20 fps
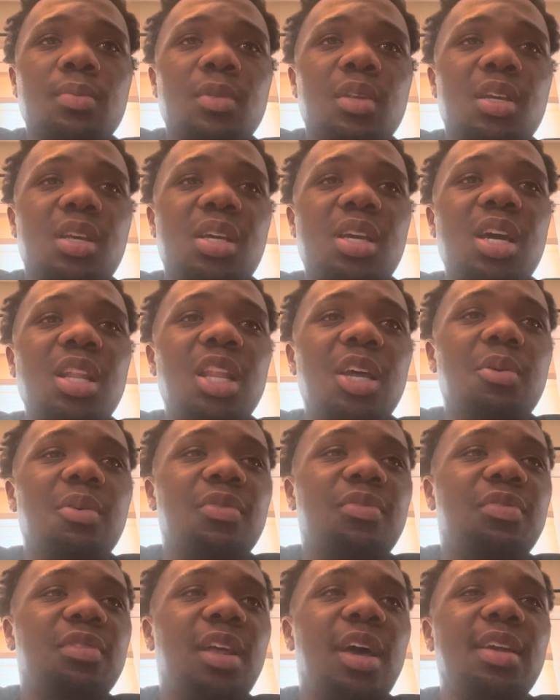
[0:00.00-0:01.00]
kind of like what
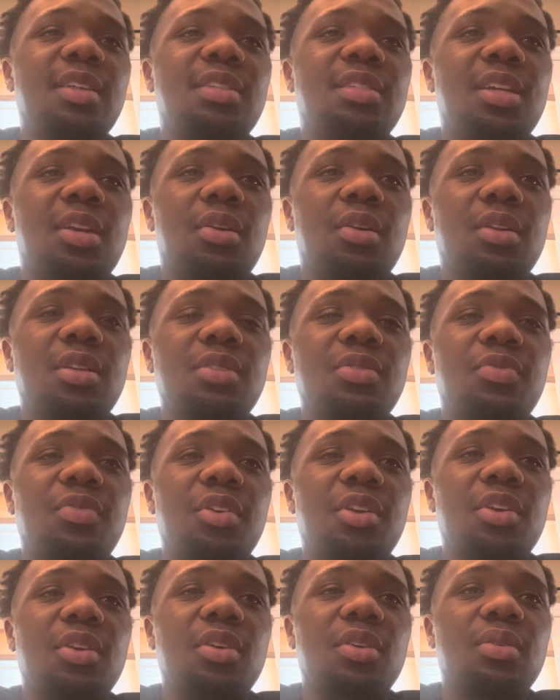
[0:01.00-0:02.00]
Flight said on his
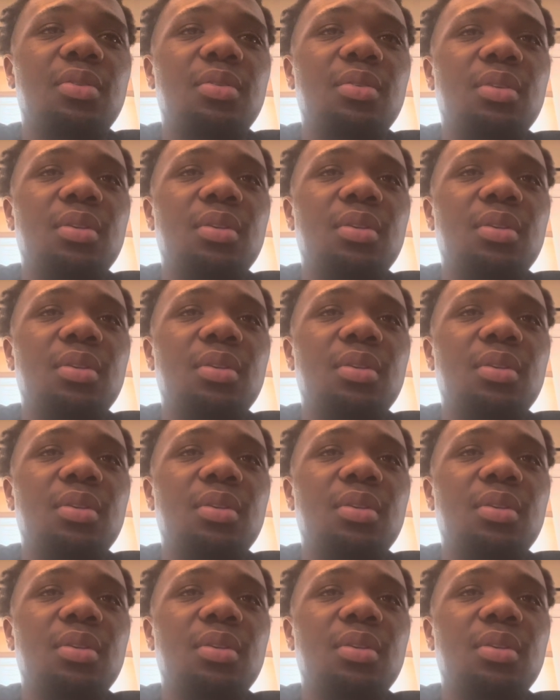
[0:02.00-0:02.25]
video.